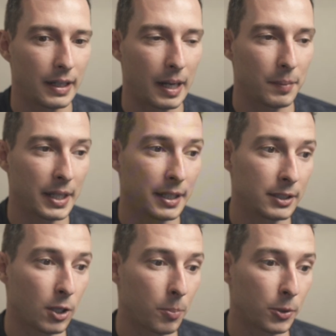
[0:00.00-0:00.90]
I'm getting
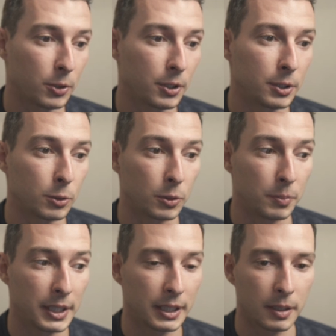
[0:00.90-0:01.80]
the opportunity to
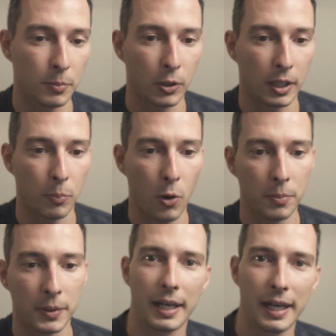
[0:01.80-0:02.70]
immediately book an
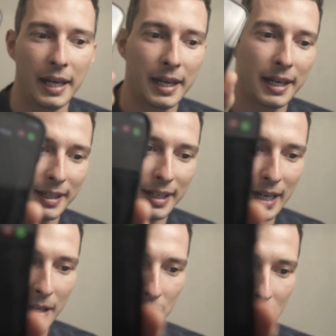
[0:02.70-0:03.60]
appointment and
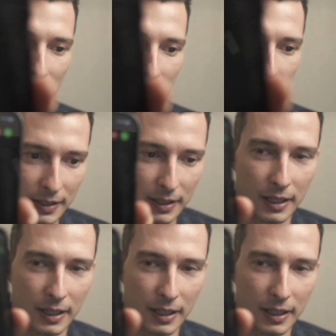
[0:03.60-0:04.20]
I'm getting a